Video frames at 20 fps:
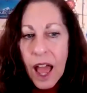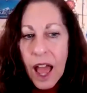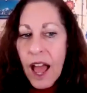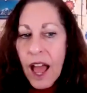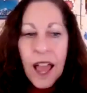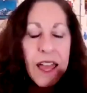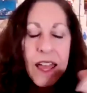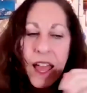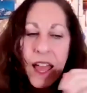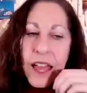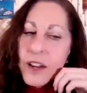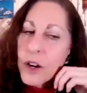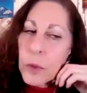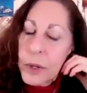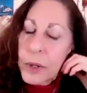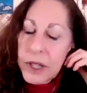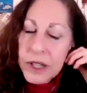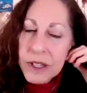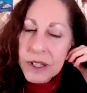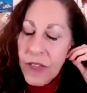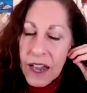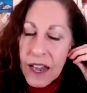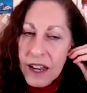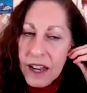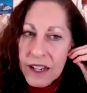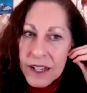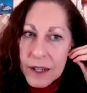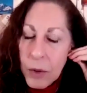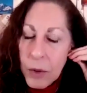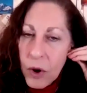I don't believe that
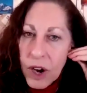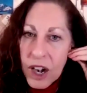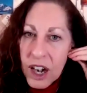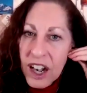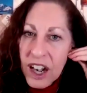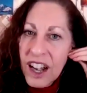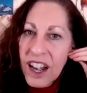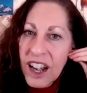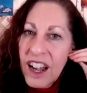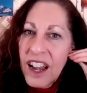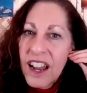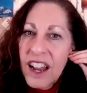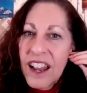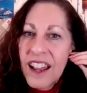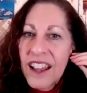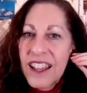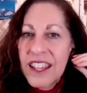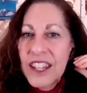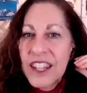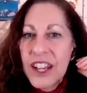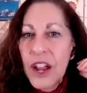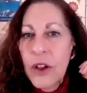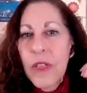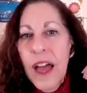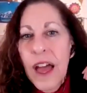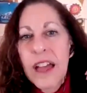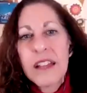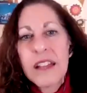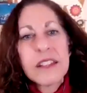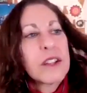anymore.
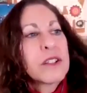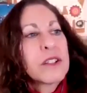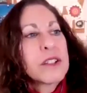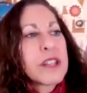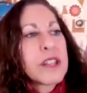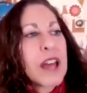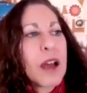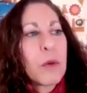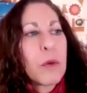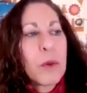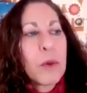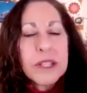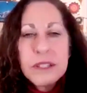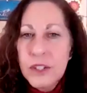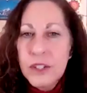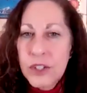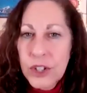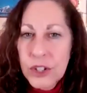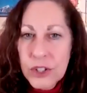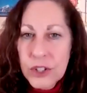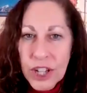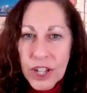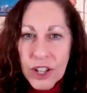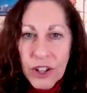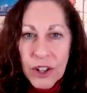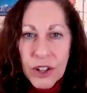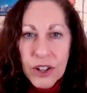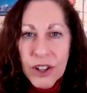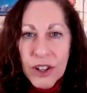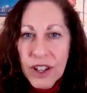That there's that Winston
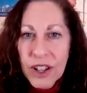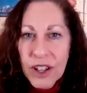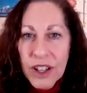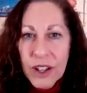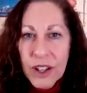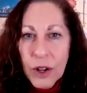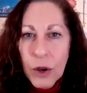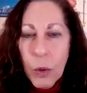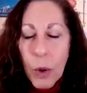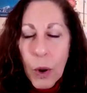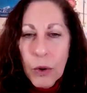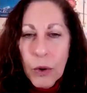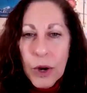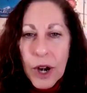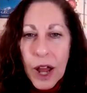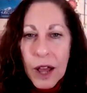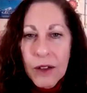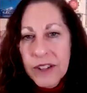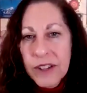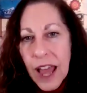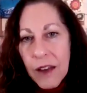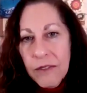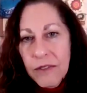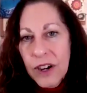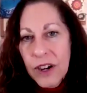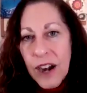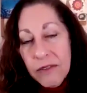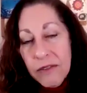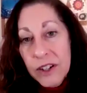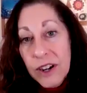Churchill quote of
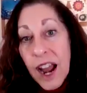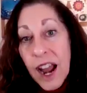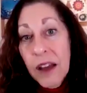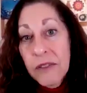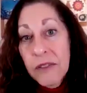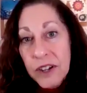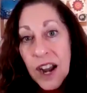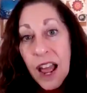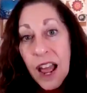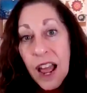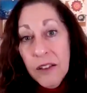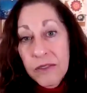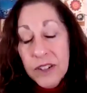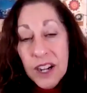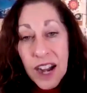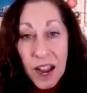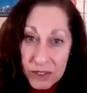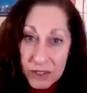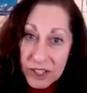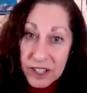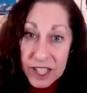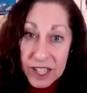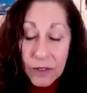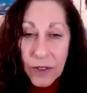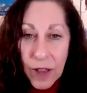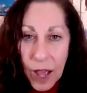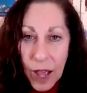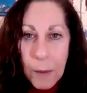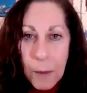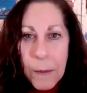never, ever, ever, ever, ever
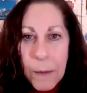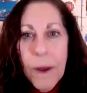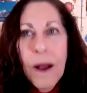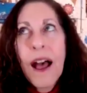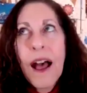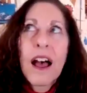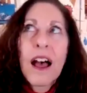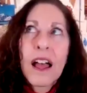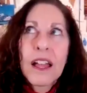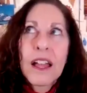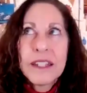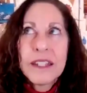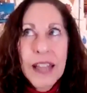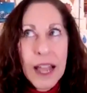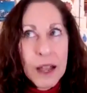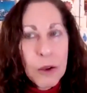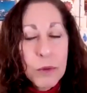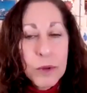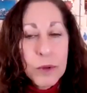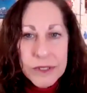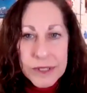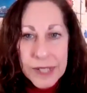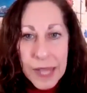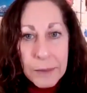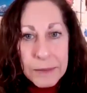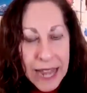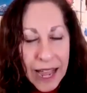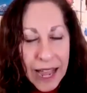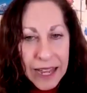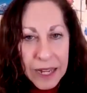give up. Well,
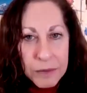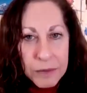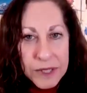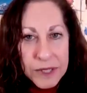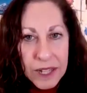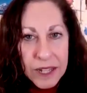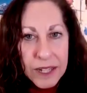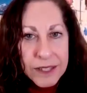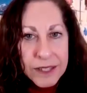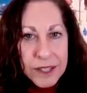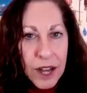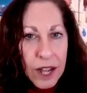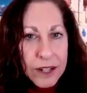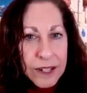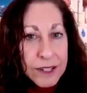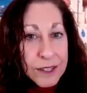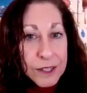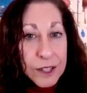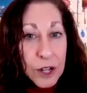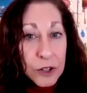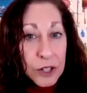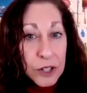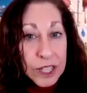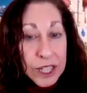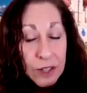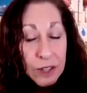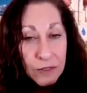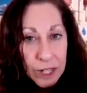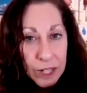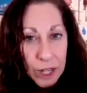sometimes it's not necessarily
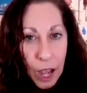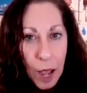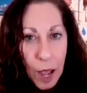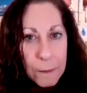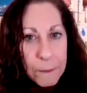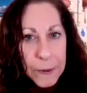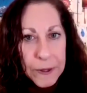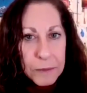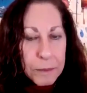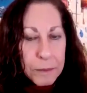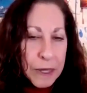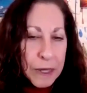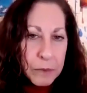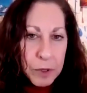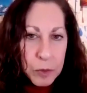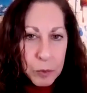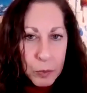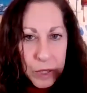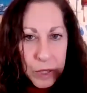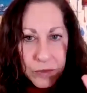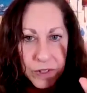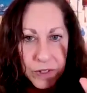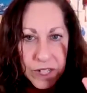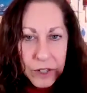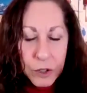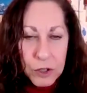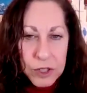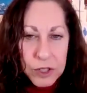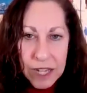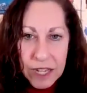giving up, but maybe
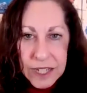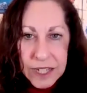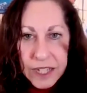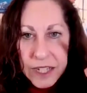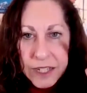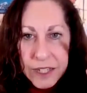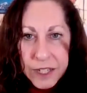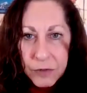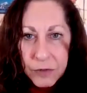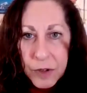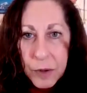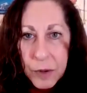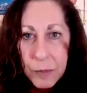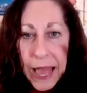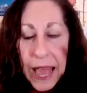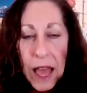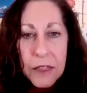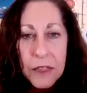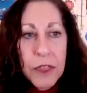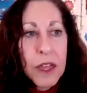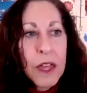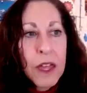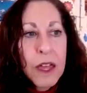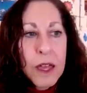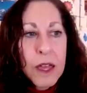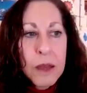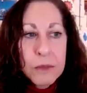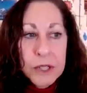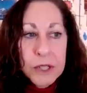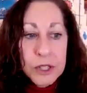pivoting or taking a different path.
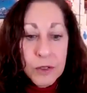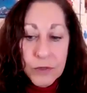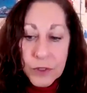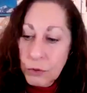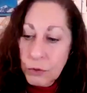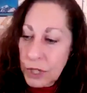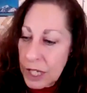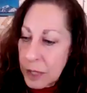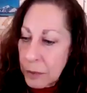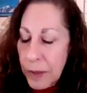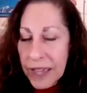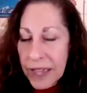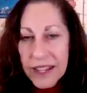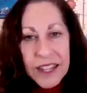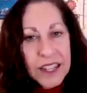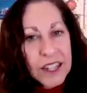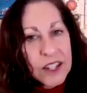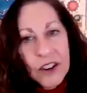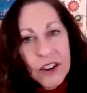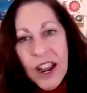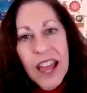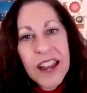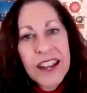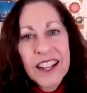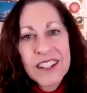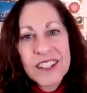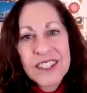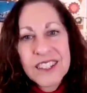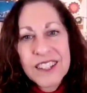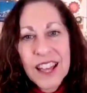Because if you keep banging your head
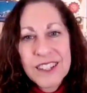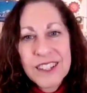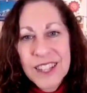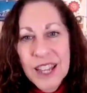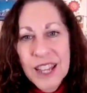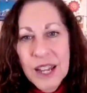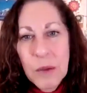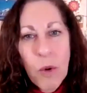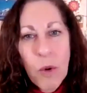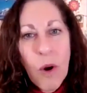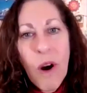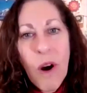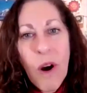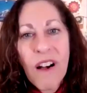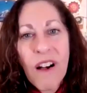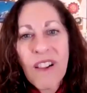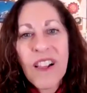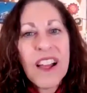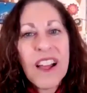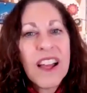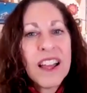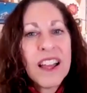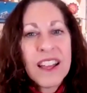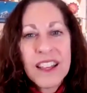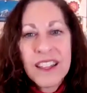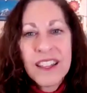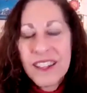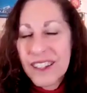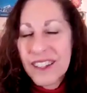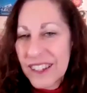against that same wall,
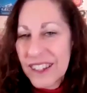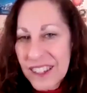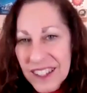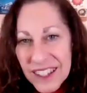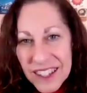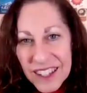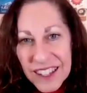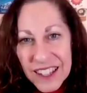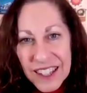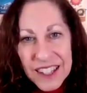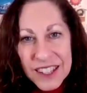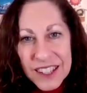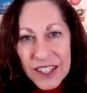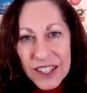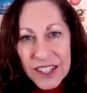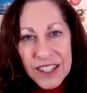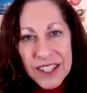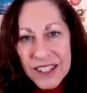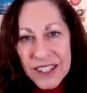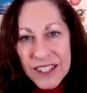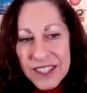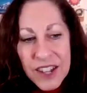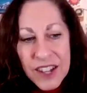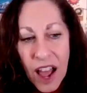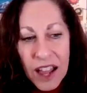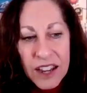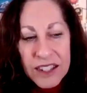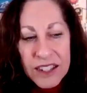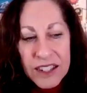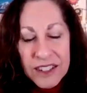it's
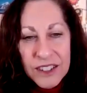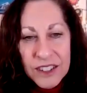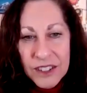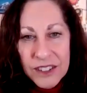not